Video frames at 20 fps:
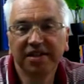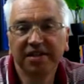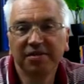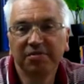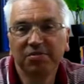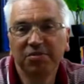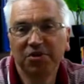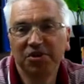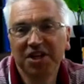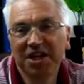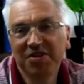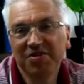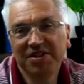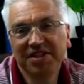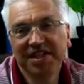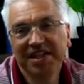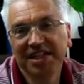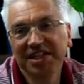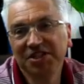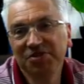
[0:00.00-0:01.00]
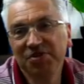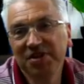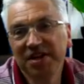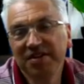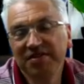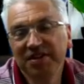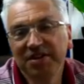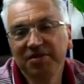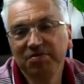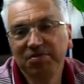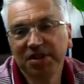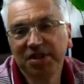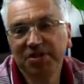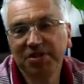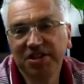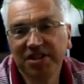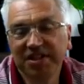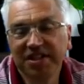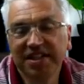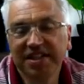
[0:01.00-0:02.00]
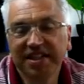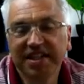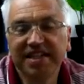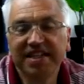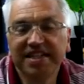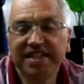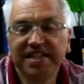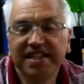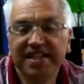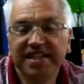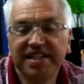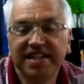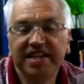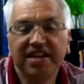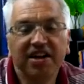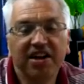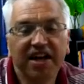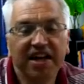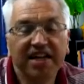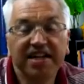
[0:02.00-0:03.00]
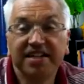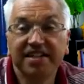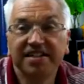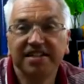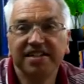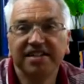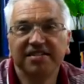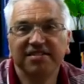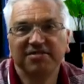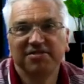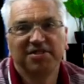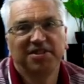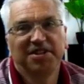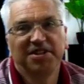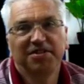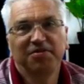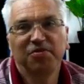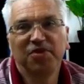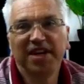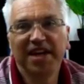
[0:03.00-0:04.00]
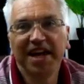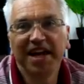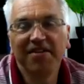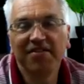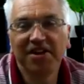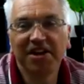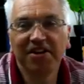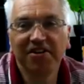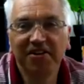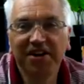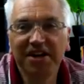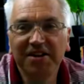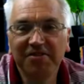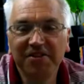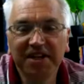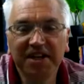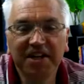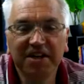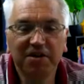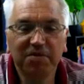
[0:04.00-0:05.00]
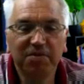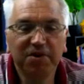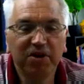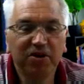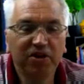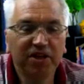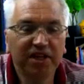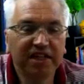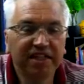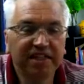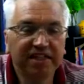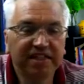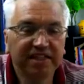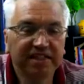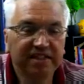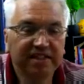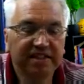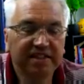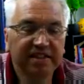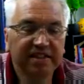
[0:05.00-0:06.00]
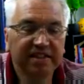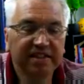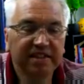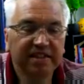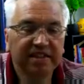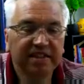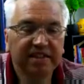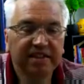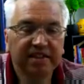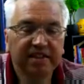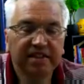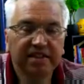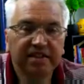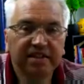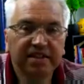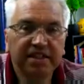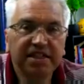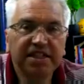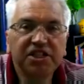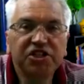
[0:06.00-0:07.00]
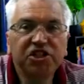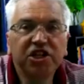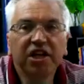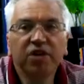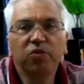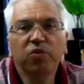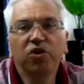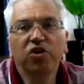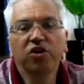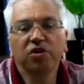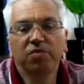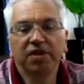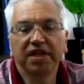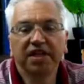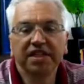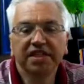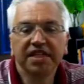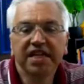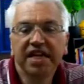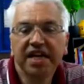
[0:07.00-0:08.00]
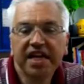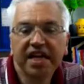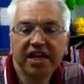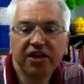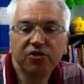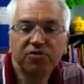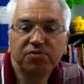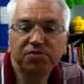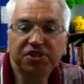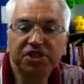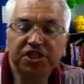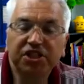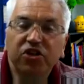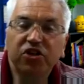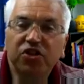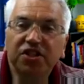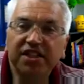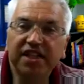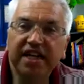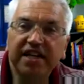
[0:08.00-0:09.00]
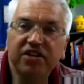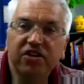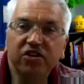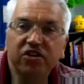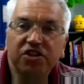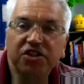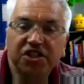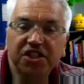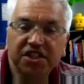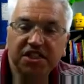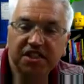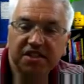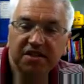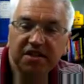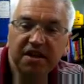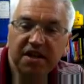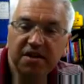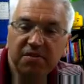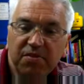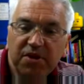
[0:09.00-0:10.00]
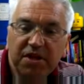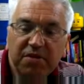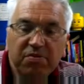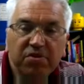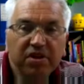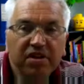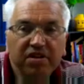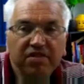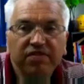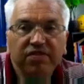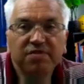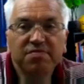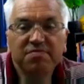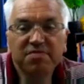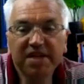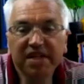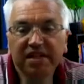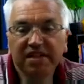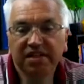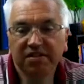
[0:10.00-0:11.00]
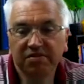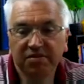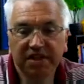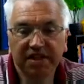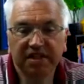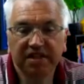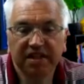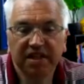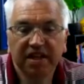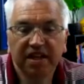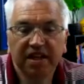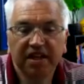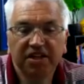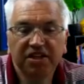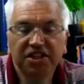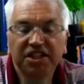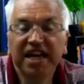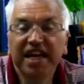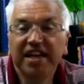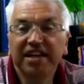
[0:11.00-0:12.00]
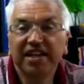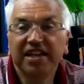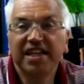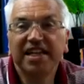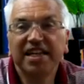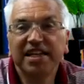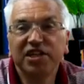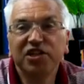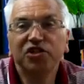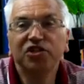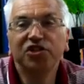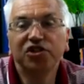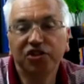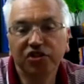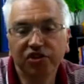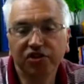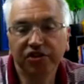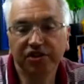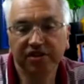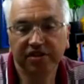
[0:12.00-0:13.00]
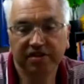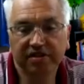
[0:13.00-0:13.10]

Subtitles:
But nowadays we have a computer that can sit in our hands and we carry around in our pockets. The digital workplace encompasses all technologies that people are familiar with to get things done.